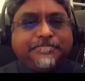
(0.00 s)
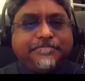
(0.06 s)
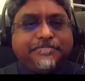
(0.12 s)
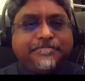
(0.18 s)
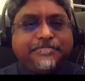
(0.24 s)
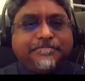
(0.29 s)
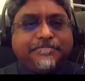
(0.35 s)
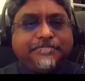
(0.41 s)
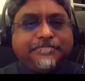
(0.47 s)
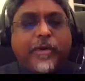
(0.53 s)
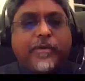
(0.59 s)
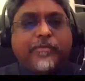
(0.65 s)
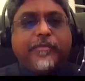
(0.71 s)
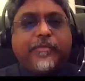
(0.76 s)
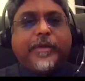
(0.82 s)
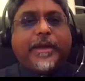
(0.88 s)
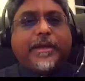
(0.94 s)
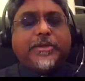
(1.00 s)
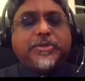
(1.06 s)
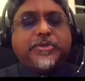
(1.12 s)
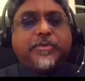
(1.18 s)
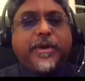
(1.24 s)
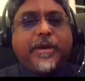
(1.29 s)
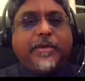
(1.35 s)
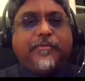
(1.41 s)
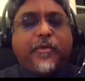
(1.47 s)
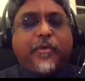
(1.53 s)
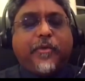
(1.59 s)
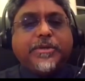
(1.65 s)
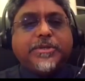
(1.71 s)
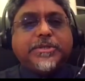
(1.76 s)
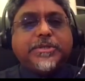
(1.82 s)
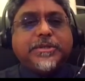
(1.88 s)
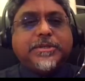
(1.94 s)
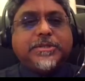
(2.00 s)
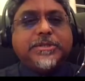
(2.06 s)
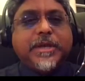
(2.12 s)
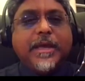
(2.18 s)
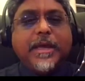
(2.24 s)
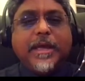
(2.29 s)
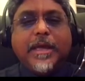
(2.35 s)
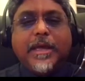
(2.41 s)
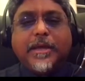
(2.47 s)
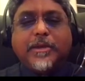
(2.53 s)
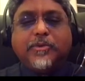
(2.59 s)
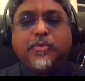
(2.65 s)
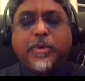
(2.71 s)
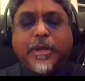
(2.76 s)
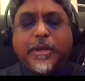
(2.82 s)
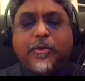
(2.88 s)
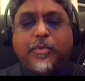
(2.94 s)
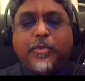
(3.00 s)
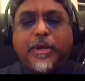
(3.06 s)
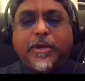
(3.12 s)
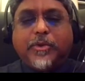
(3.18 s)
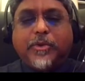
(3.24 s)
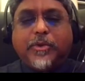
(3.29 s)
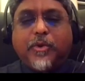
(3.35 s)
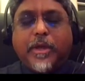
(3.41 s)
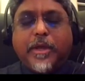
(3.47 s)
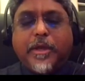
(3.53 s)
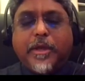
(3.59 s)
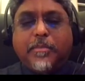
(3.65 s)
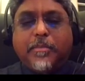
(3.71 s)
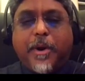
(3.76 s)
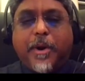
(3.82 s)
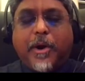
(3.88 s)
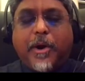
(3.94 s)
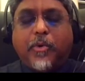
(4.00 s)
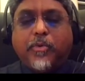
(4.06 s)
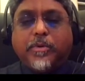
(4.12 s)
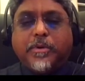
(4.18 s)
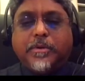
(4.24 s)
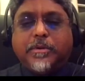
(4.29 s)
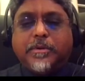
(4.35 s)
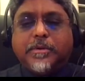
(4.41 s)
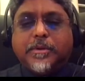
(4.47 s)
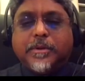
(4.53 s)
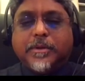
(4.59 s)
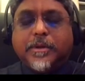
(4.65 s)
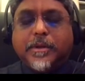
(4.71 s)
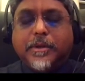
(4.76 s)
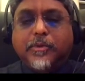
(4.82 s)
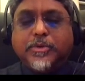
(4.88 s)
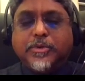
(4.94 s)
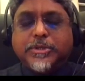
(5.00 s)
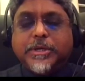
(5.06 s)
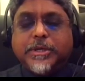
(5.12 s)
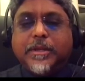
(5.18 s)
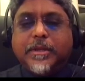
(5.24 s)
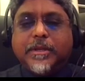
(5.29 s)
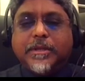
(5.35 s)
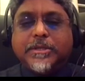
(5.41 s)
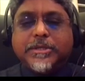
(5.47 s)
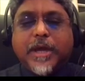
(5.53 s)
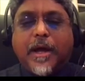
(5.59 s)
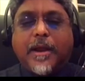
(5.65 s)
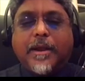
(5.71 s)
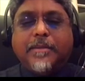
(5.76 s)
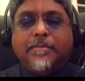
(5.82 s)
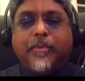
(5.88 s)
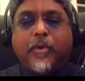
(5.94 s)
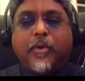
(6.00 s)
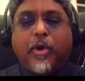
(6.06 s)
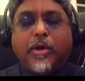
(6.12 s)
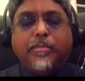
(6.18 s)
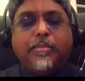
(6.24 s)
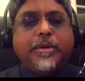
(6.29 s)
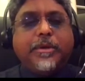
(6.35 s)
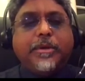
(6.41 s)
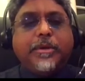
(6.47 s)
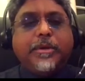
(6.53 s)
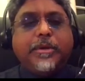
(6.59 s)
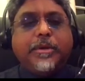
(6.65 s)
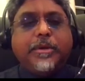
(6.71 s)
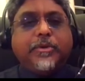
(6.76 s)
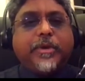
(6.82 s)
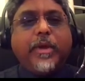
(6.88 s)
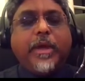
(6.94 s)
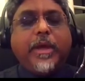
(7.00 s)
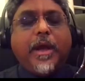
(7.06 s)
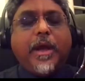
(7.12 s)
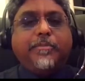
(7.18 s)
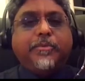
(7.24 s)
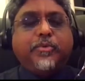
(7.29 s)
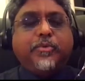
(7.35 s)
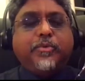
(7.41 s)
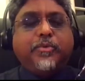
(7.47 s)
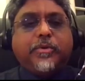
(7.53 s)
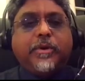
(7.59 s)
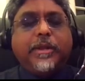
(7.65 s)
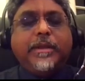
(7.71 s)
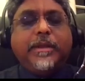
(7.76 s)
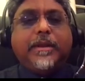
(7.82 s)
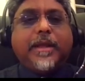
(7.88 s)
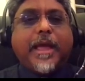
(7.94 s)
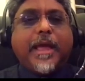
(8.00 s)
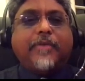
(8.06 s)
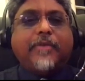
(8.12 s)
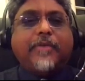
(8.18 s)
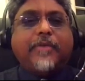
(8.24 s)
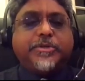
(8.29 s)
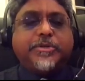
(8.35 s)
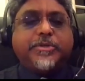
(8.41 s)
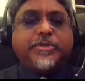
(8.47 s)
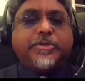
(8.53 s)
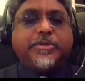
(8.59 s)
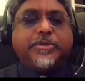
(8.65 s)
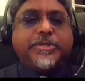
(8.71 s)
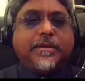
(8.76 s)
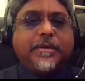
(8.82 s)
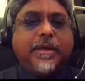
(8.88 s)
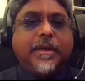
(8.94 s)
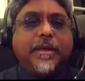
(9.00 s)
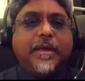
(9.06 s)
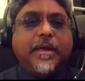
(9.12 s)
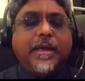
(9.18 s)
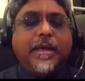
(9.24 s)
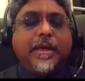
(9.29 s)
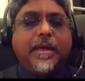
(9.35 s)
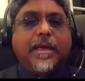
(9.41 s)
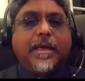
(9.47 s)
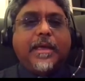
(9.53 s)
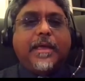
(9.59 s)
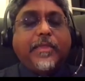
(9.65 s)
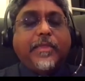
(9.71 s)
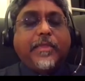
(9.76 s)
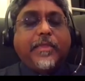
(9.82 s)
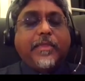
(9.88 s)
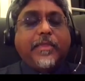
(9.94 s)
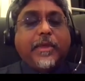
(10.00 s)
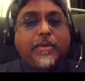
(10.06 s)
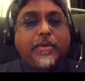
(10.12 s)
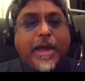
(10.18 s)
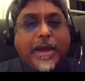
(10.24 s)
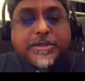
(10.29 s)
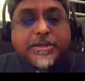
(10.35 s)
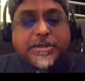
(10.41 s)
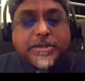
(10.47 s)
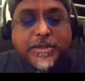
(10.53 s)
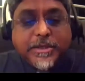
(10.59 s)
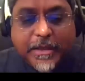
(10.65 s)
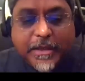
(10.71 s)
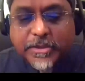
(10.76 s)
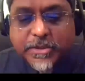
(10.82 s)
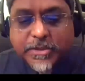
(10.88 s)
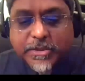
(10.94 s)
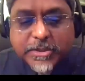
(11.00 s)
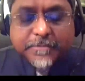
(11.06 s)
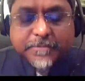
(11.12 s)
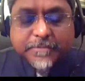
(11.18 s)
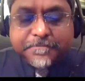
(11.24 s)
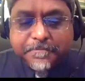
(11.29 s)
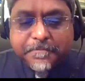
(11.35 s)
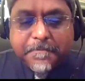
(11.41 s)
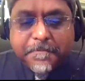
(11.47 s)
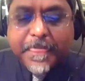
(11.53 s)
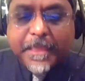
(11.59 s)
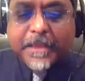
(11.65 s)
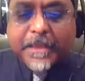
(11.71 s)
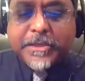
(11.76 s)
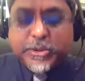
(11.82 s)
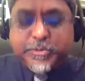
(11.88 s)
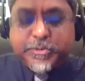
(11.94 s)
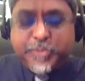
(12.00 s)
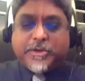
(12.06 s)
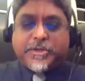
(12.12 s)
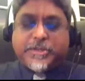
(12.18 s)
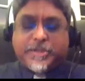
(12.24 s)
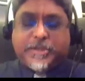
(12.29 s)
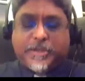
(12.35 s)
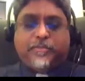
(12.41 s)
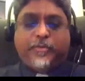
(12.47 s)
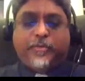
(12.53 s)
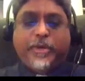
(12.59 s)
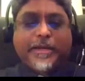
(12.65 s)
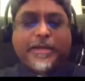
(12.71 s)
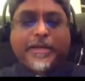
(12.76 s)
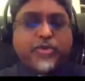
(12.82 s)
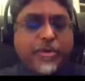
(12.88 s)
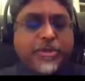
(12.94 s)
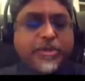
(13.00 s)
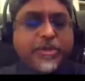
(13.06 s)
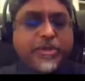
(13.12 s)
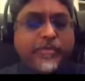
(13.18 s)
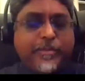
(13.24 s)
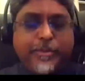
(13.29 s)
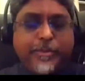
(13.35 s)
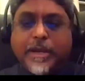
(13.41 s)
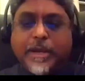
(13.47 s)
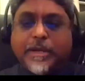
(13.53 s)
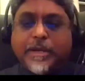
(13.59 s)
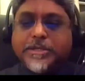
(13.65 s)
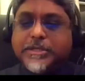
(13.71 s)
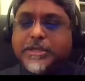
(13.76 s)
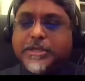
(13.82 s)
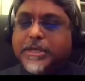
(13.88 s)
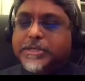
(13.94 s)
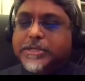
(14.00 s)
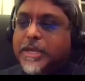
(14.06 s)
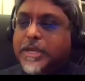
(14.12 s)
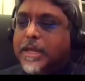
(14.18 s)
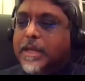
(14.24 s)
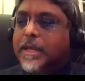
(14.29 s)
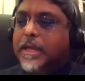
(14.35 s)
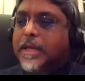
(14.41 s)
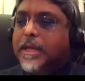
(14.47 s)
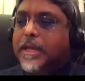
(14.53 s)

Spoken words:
spillover effects, right? For instance, today we are talking about New Zealand's unemployment rate going up to 13.5%. In the United States, just because we get so much news from the United States,